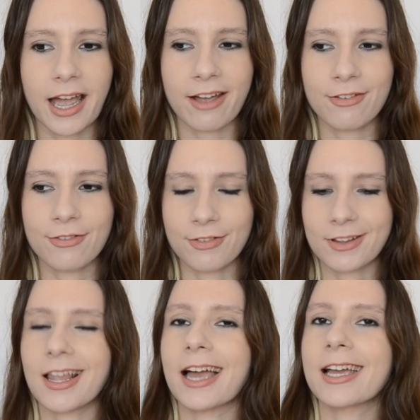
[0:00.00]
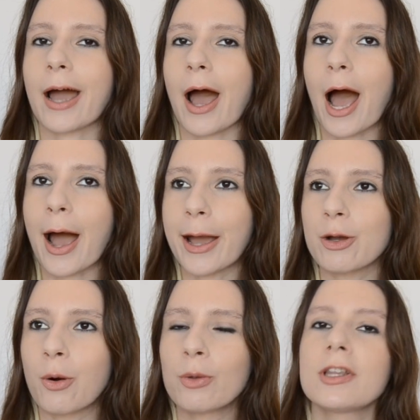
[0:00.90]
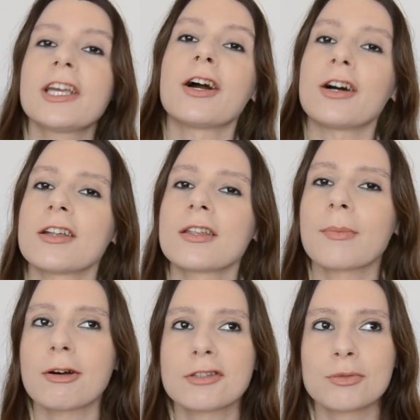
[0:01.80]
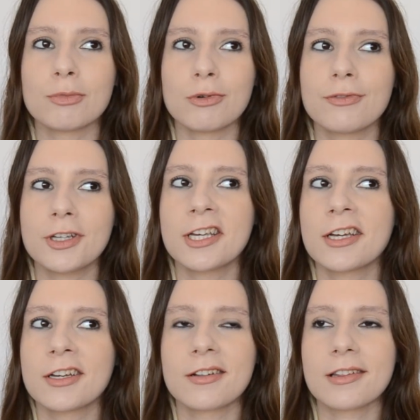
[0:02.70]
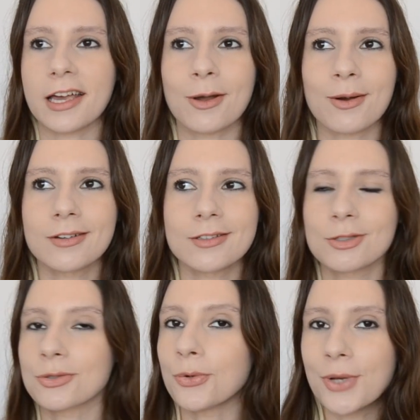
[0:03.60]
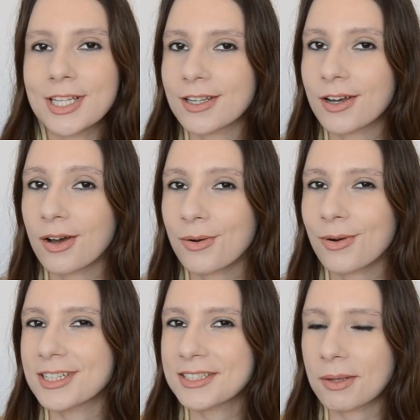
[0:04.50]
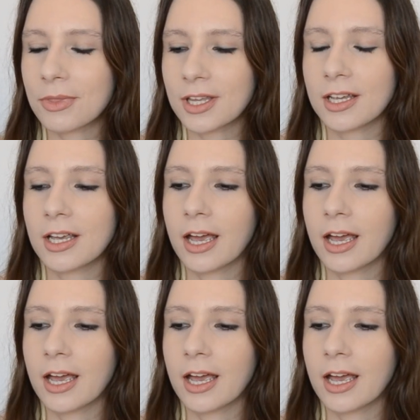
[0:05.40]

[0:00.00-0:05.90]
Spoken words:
I feel like I only heard about this movie like 2 weeks ago or something.